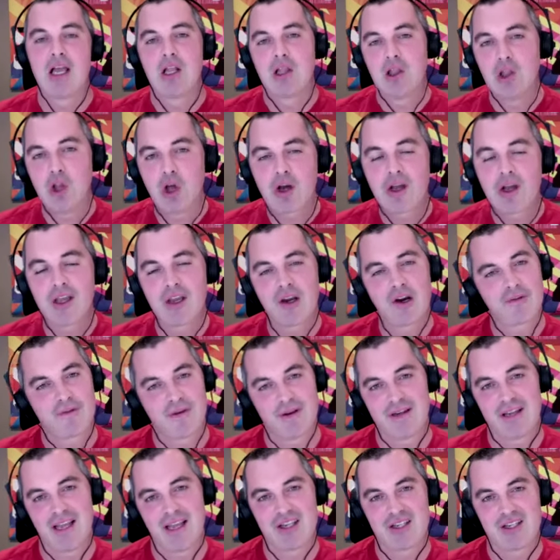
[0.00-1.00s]
Look at your
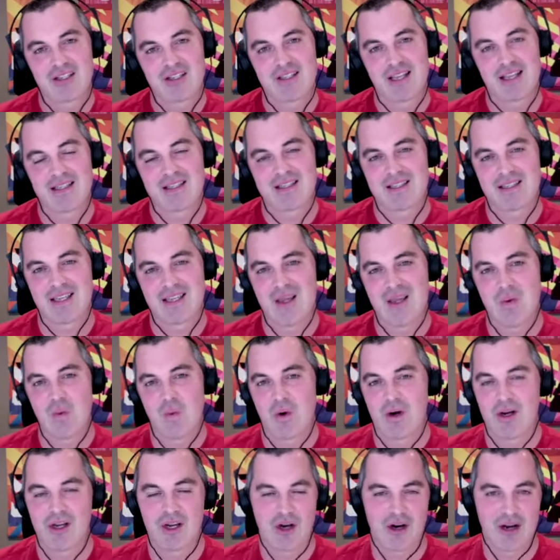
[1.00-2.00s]
foundations and see
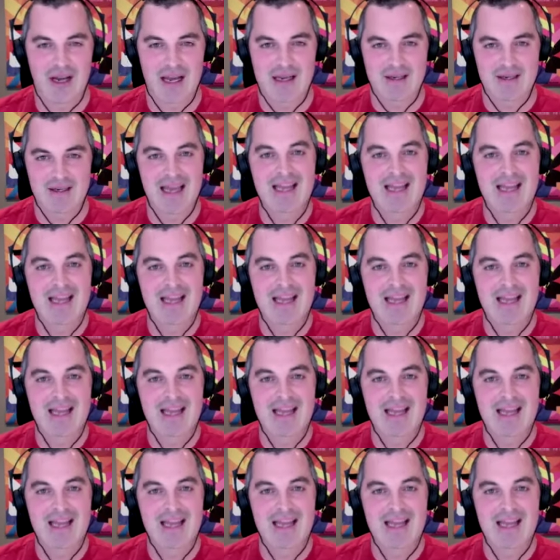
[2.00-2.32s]
where you're at.